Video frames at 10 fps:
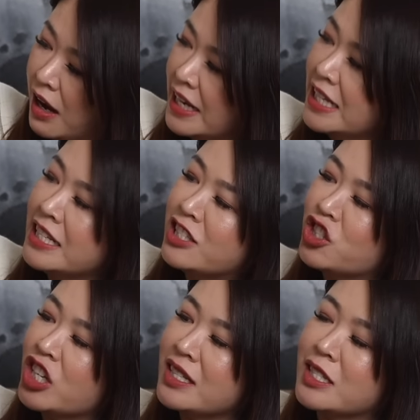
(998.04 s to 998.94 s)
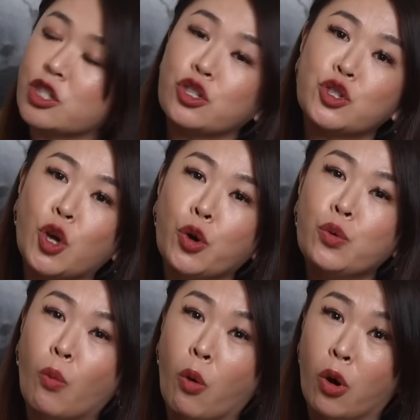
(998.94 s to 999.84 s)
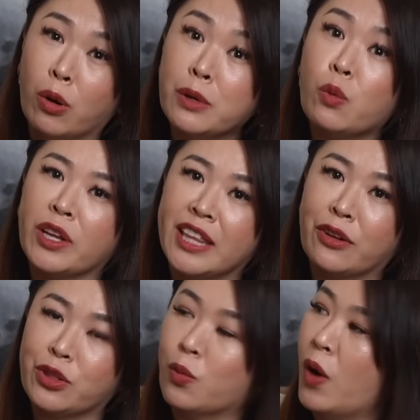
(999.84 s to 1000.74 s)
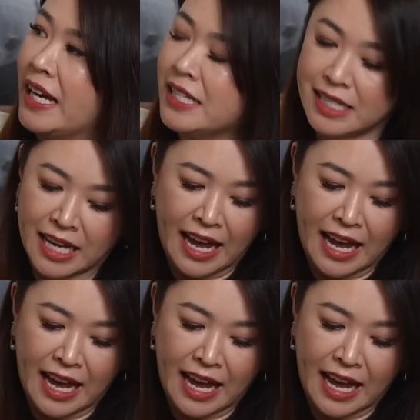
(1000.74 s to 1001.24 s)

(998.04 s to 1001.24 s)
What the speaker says: It is just so warm without the weight.